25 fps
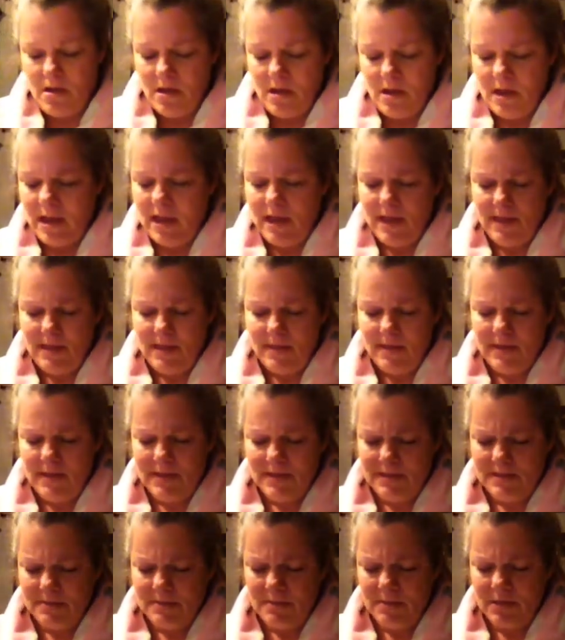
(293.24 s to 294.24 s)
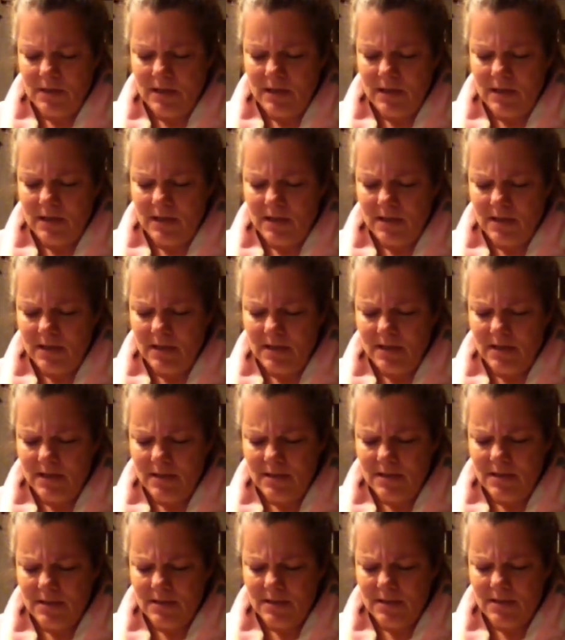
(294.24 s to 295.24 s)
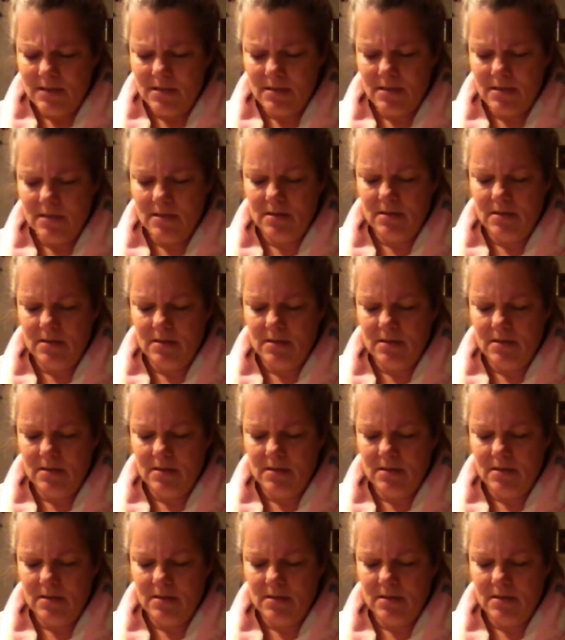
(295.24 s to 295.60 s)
And this one is,